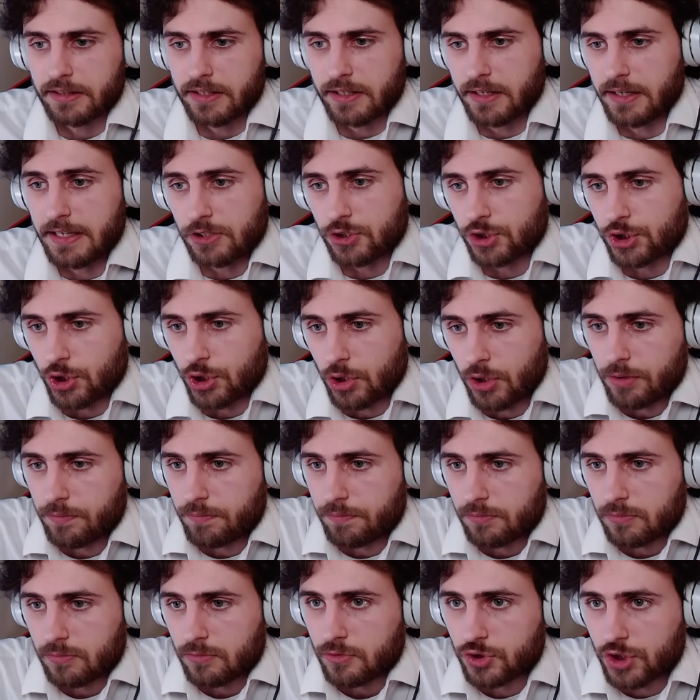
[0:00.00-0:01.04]
he should
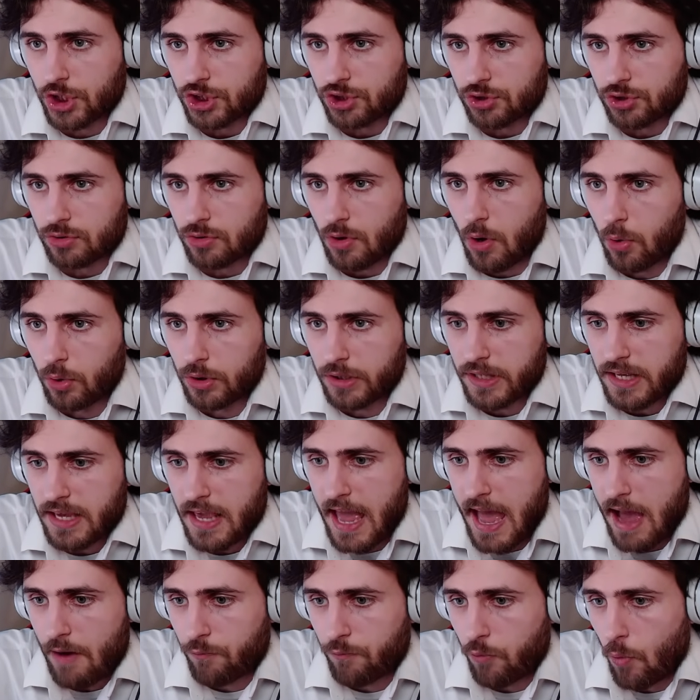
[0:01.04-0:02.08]
just only
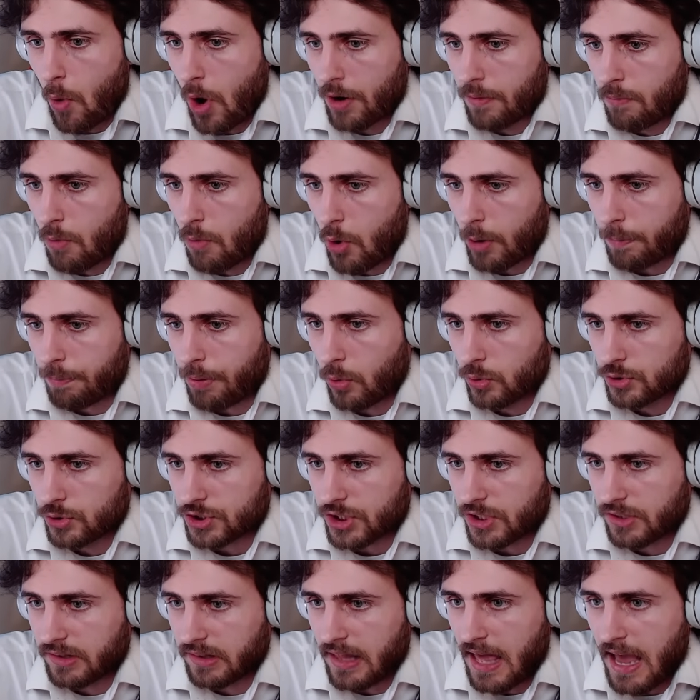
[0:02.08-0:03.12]
have 1 more
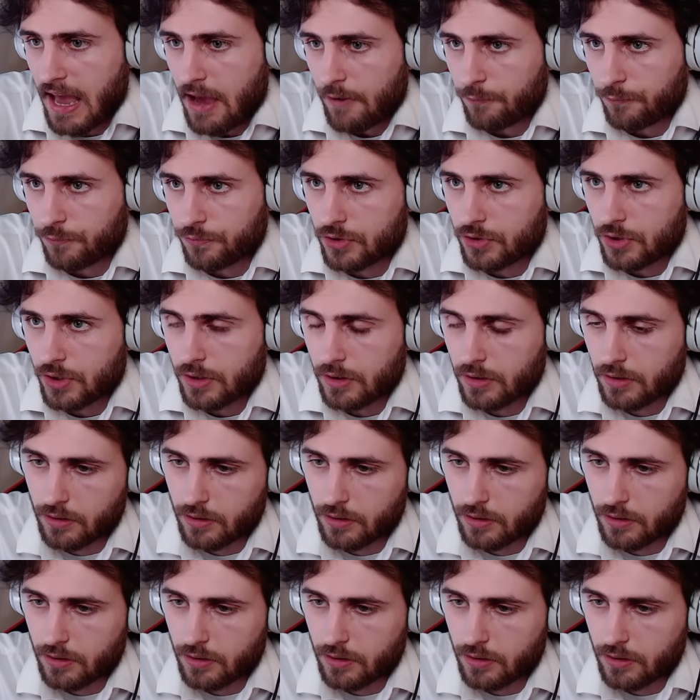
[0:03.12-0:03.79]
potion left.